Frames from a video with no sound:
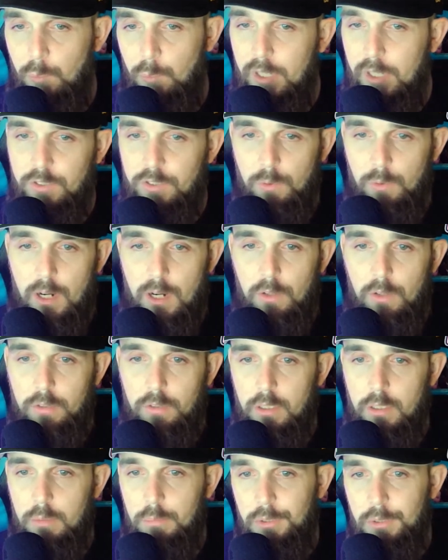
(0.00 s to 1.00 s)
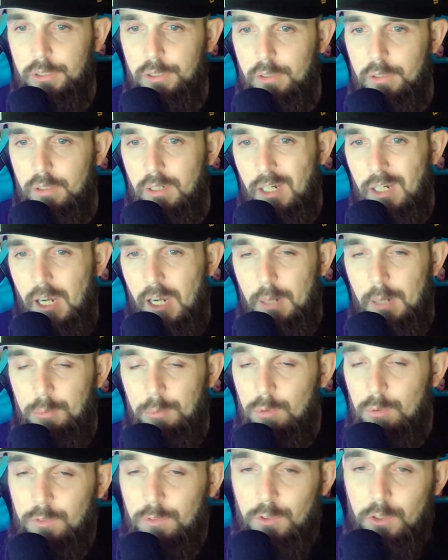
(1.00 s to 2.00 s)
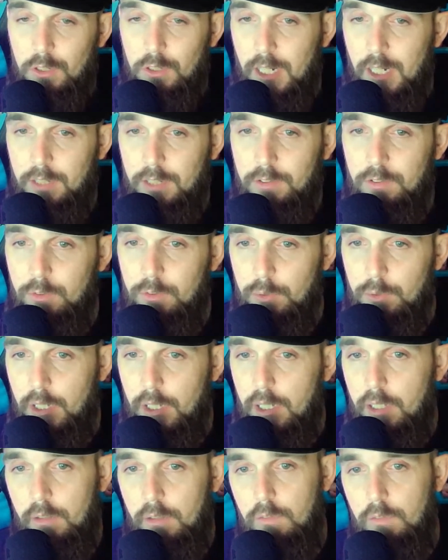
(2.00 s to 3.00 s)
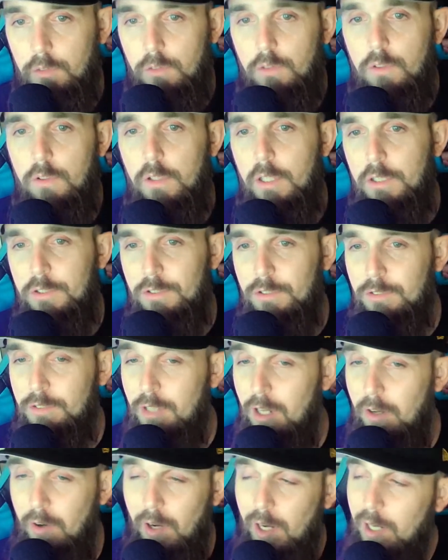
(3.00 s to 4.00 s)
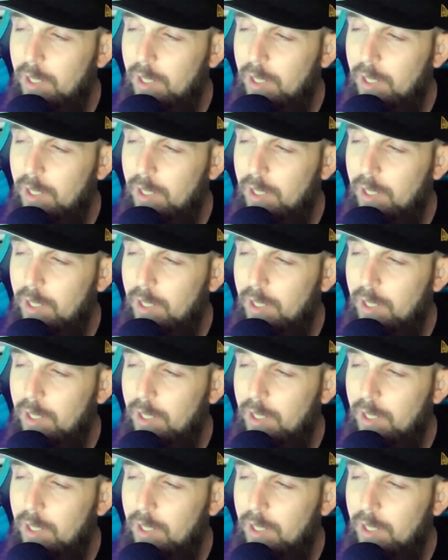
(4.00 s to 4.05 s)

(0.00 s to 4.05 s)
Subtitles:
ways around it, but I prefer not to do that. That's just how